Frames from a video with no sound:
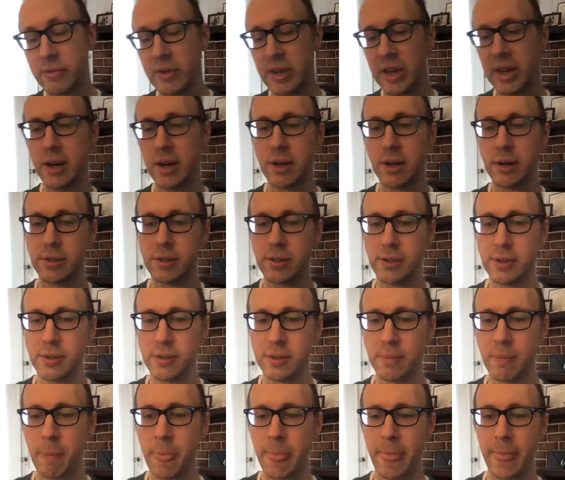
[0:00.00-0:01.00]
characters.
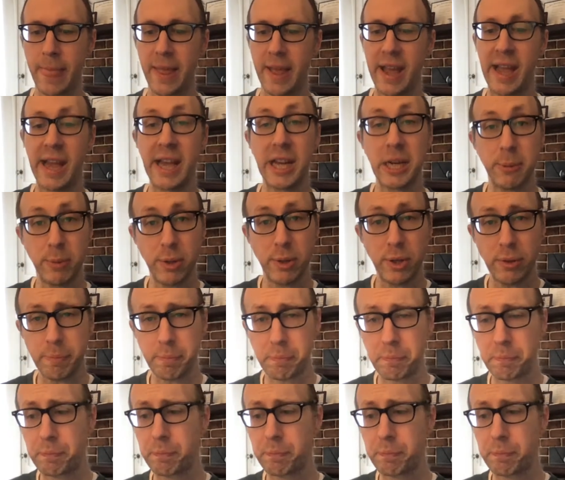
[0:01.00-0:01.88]
Animal,